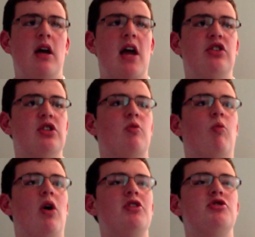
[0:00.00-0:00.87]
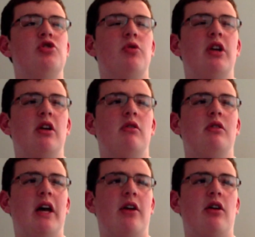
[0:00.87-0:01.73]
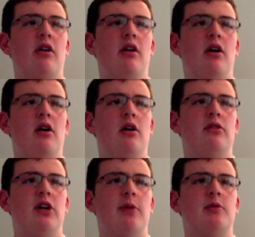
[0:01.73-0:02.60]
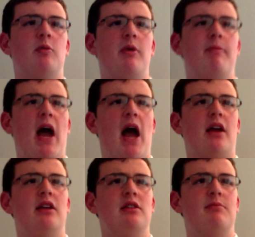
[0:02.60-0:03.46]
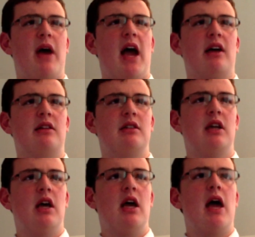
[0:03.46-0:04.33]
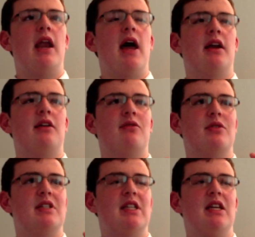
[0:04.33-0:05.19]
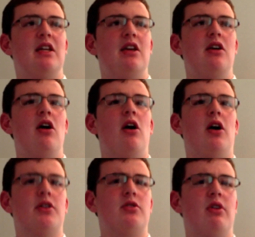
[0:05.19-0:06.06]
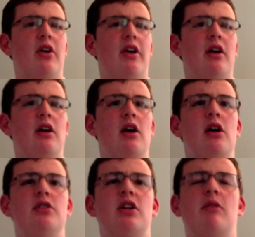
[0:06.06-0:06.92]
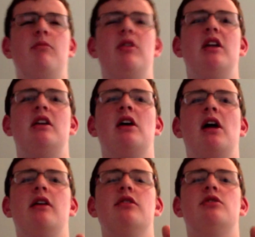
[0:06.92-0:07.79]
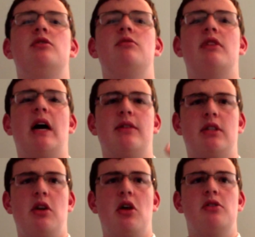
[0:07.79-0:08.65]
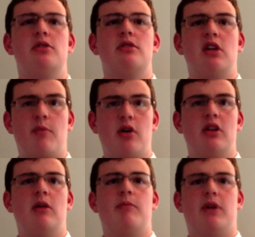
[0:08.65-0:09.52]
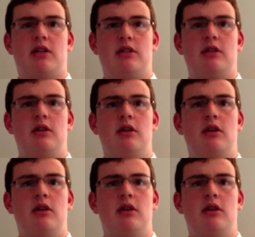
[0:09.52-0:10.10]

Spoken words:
And just 1 short year later, Phelps would be packing his bags and heading for Sydney, Australia, to compete in the 2000 Summer Olympics.